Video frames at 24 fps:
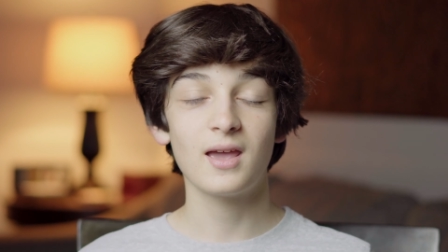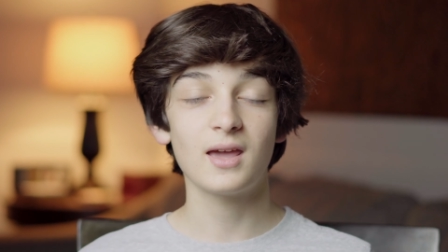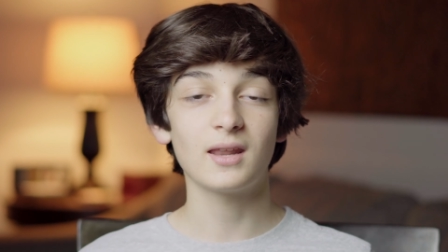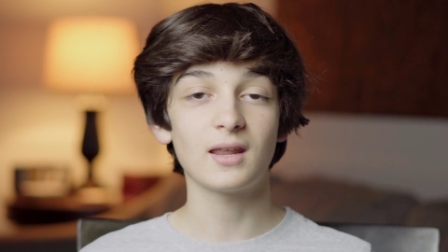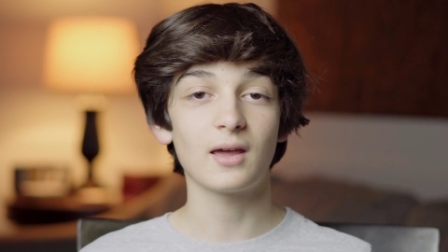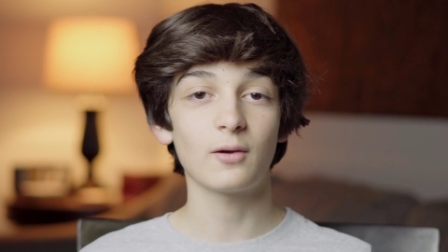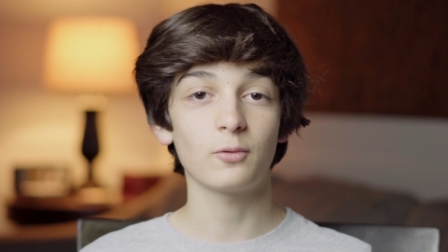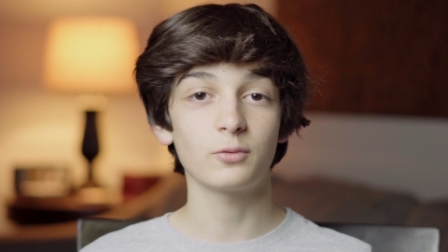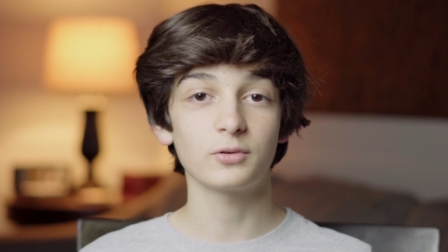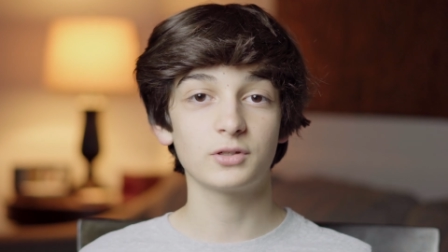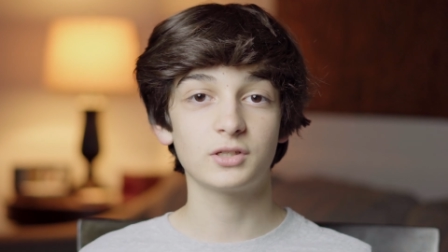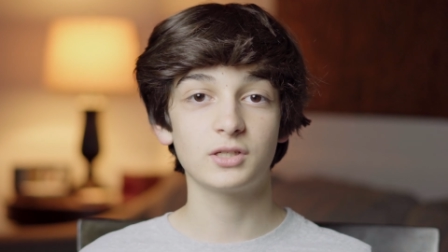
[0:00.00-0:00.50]
and
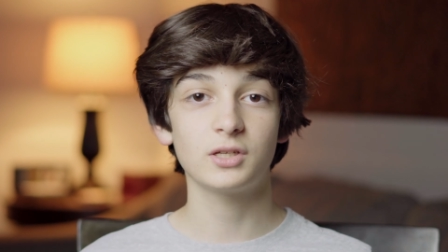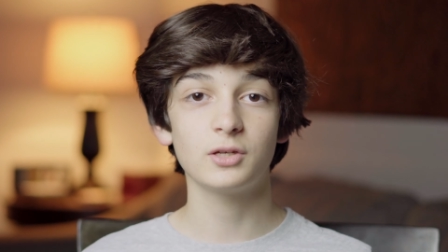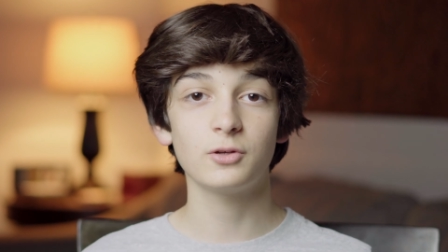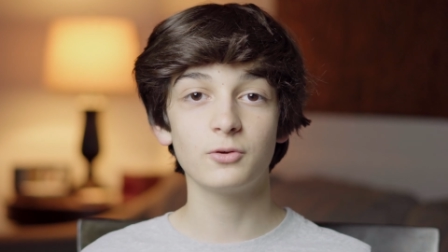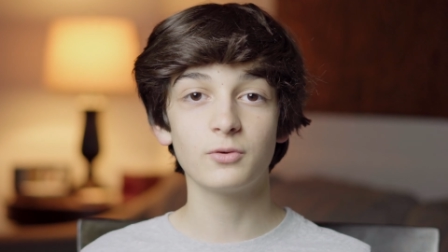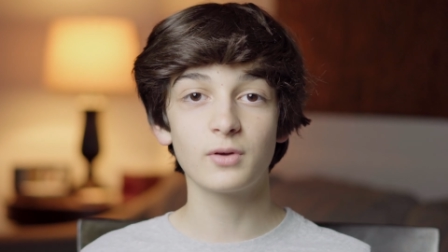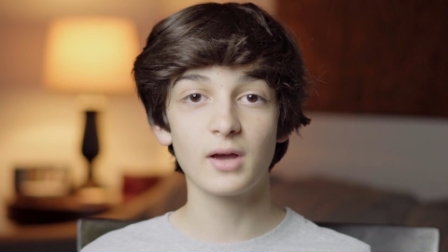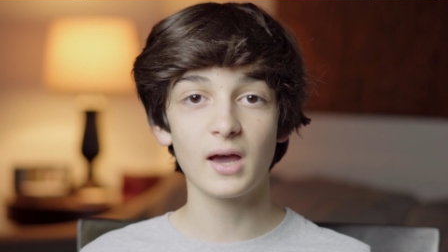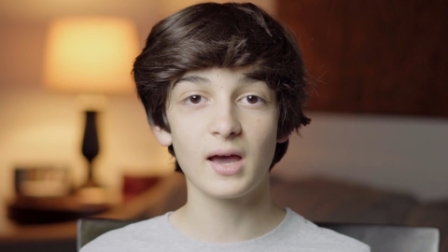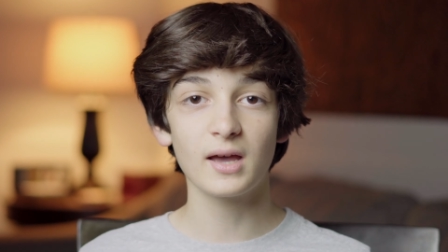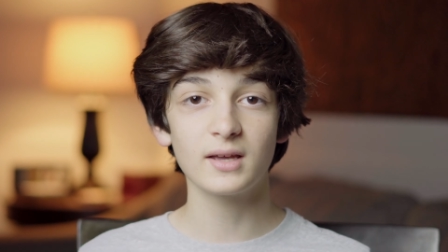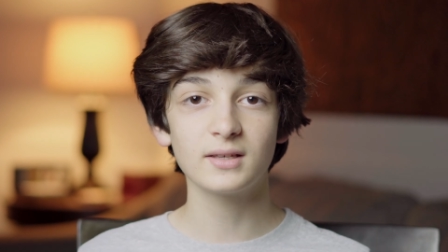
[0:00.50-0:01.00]
I will see
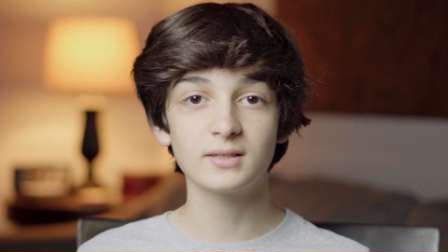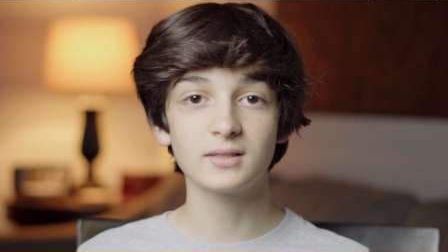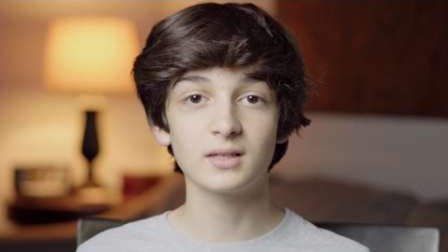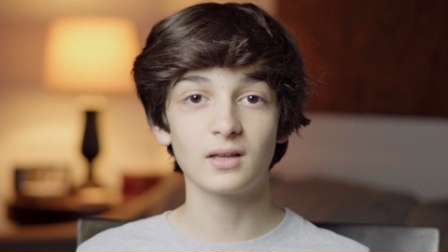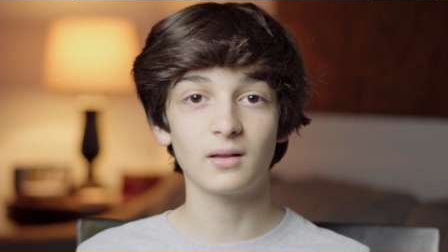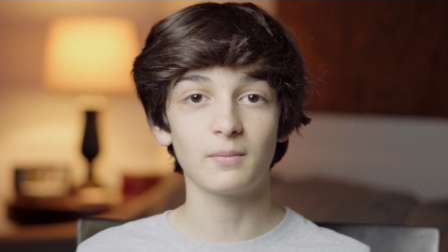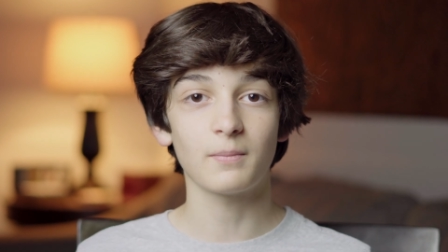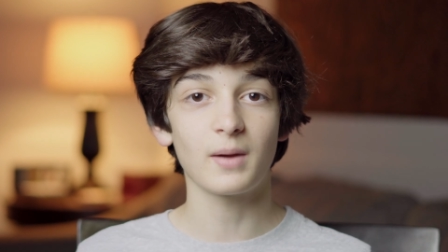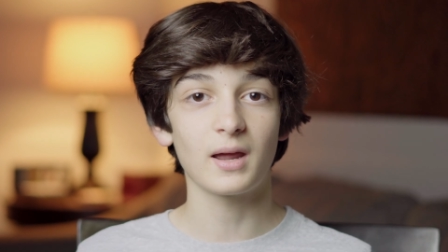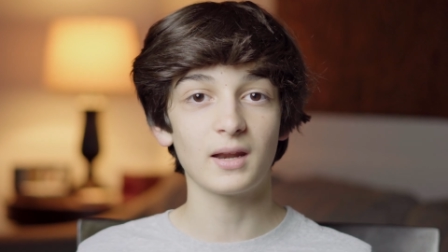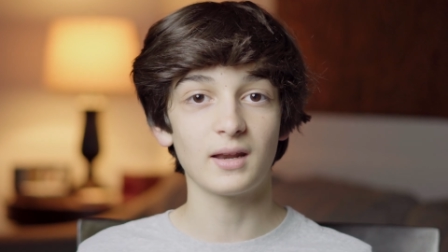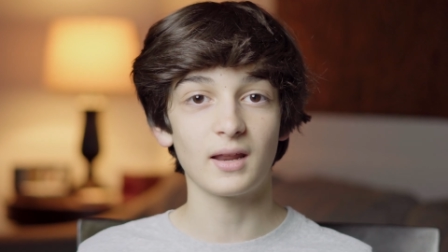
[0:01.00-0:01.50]
you guys
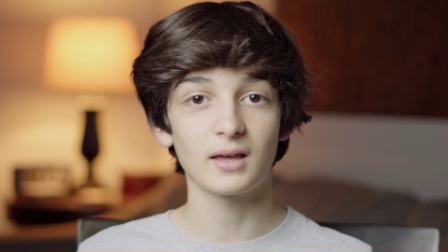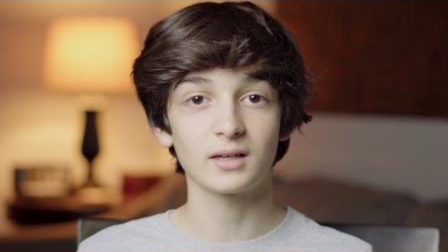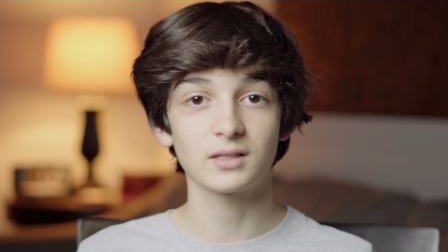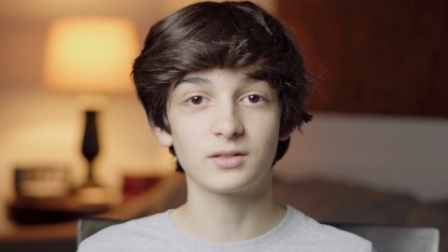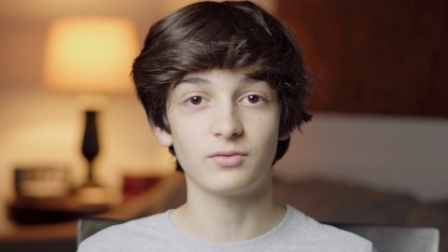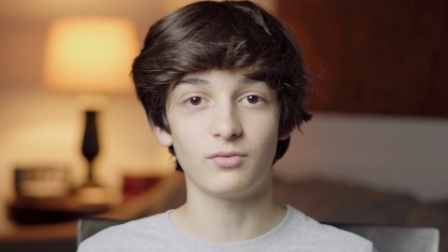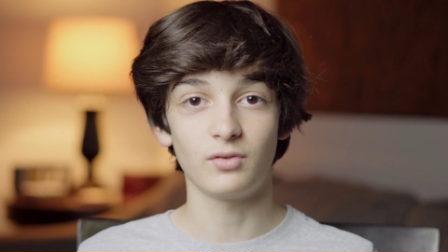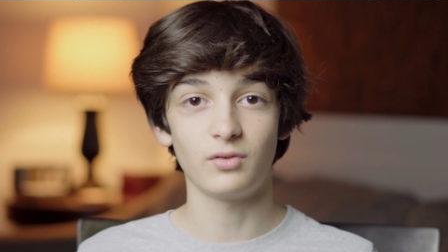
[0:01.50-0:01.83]
in my next